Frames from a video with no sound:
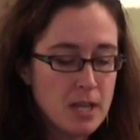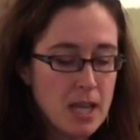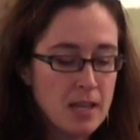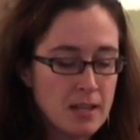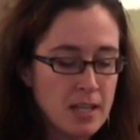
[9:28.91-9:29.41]

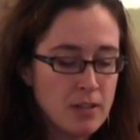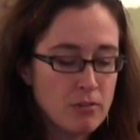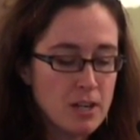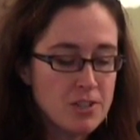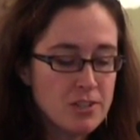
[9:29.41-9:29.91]
and
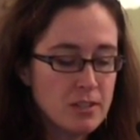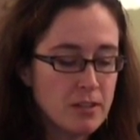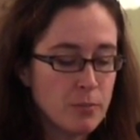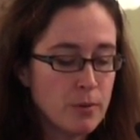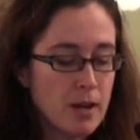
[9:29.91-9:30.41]
integration
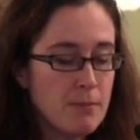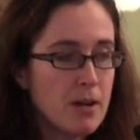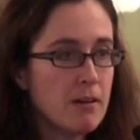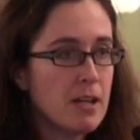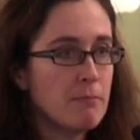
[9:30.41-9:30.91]
of
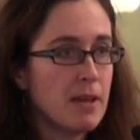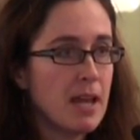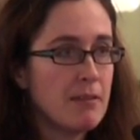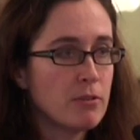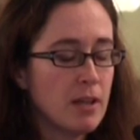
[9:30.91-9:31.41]
primary and
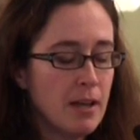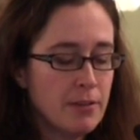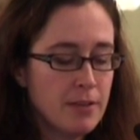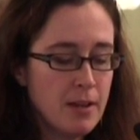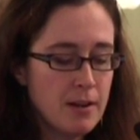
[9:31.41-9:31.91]
behavioral
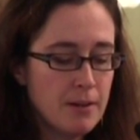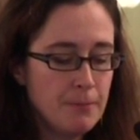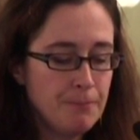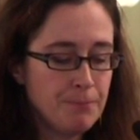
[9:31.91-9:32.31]
health care,